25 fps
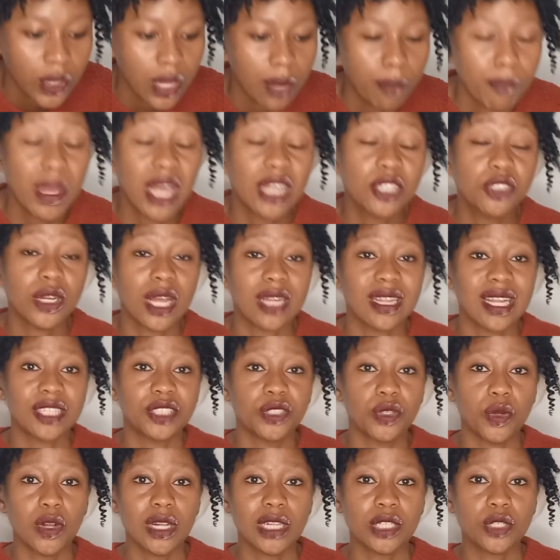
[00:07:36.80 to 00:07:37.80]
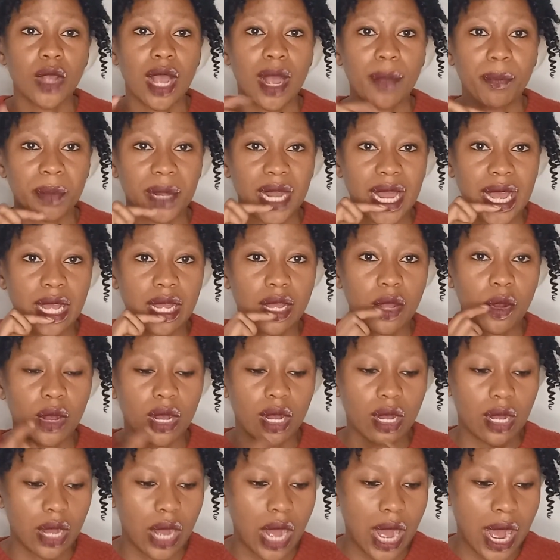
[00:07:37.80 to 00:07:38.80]
Make sure that you also apply
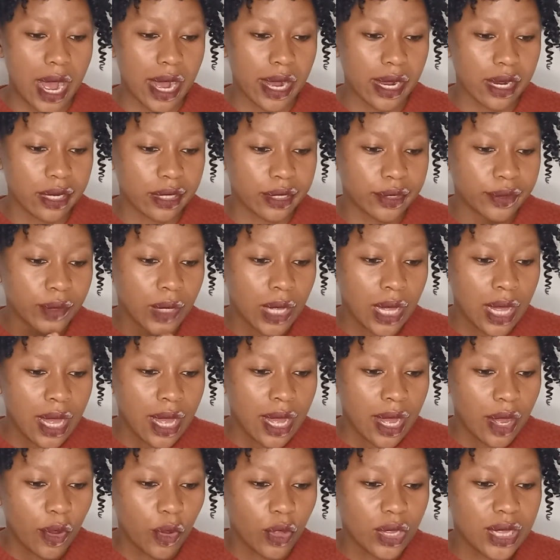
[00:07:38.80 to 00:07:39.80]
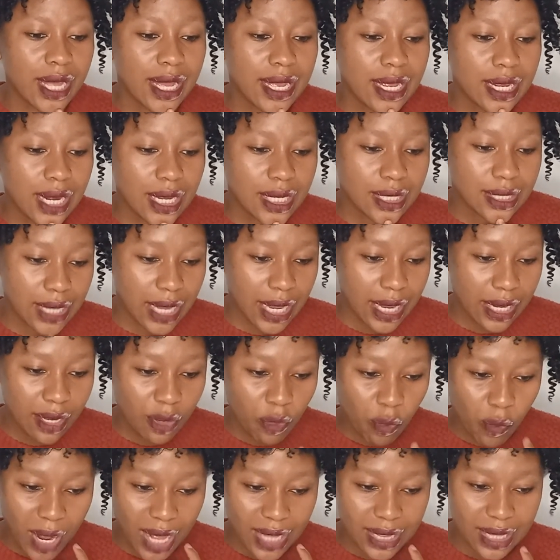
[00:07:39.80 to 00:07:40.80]
on the inner side
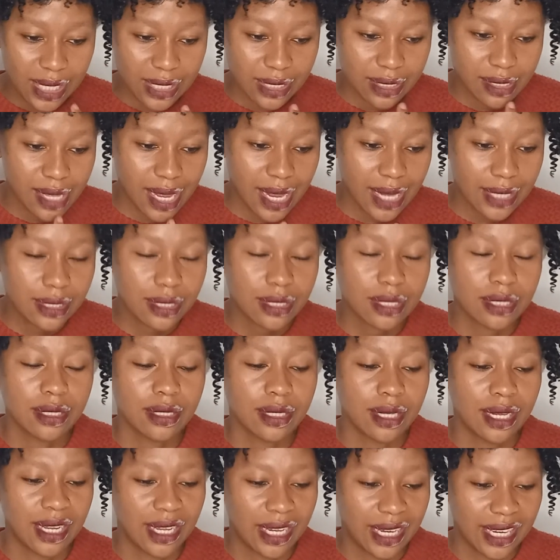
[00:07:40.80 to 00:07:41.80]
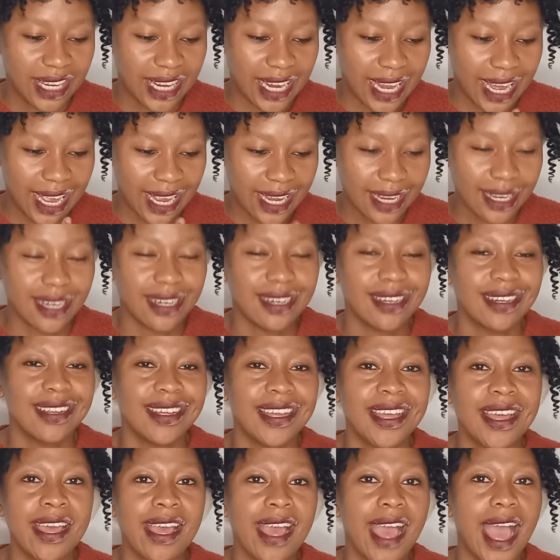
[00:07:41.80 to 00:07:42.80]
where there's that line.
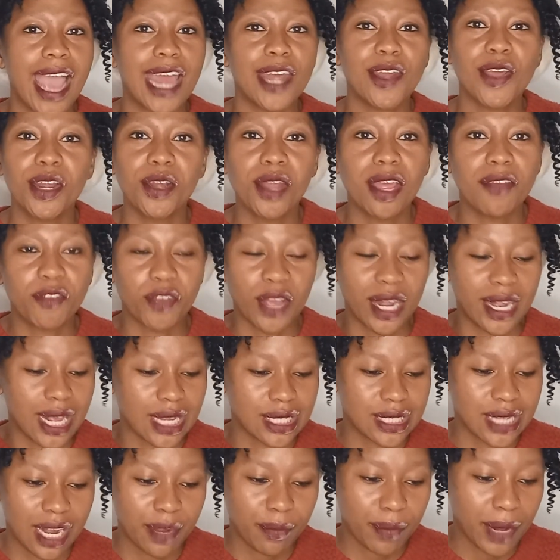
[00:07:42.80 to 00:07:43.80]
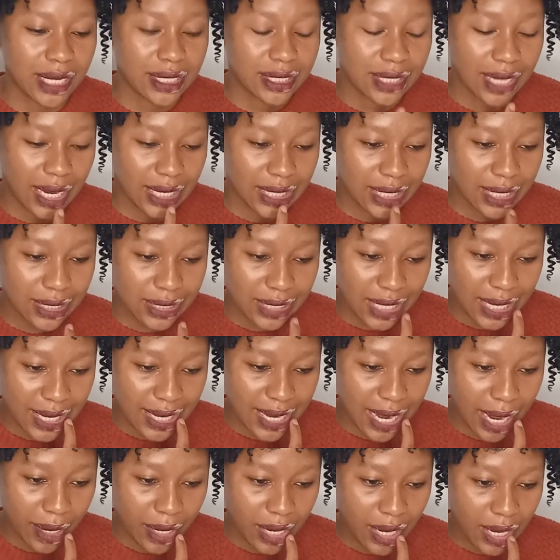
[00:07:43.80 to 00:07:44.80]
I don't know if you understand, but yeah, this
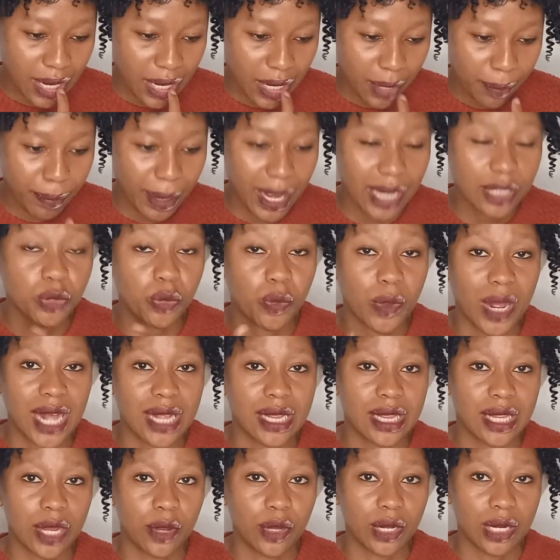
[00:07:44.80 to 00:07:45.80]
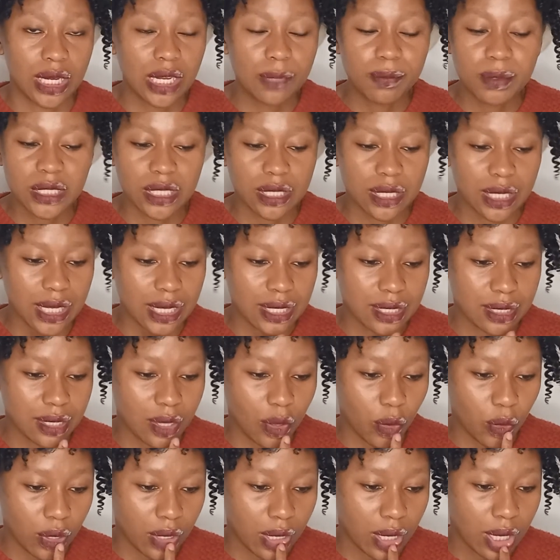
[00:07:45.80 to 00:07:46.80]
inner part where the lipstick is,
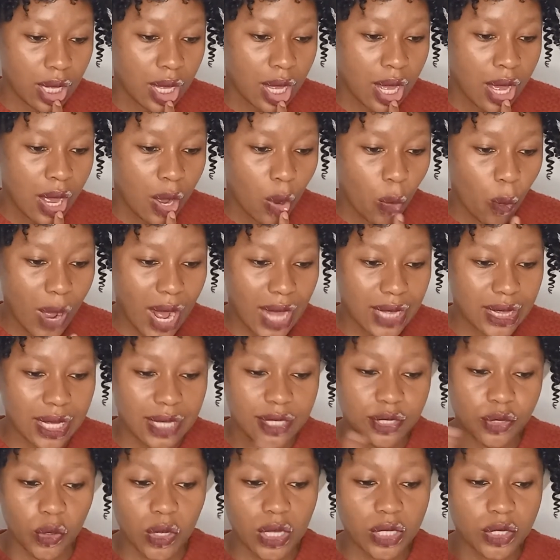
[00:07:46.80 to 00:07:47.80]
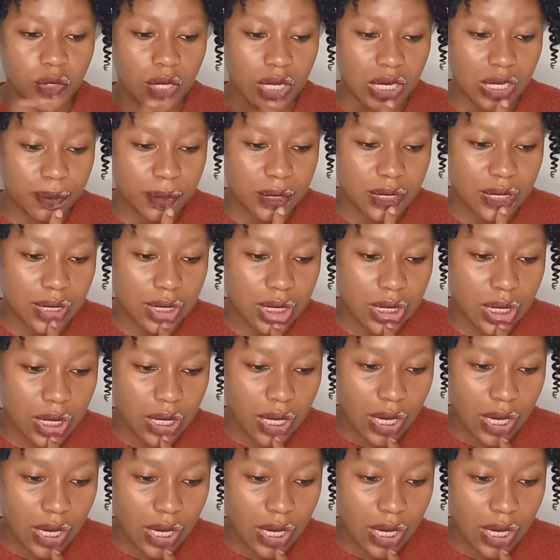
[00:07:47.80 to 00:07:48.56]
where there's also lipstick.